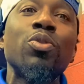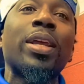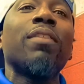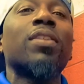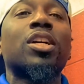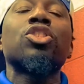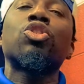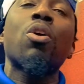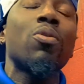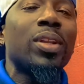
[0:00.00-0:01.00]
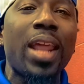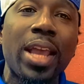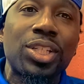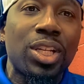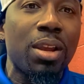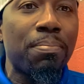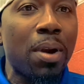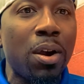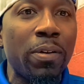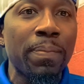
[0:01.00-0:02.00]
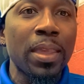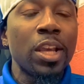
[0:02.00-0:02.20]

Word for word: You ain't even control of that shit, bro.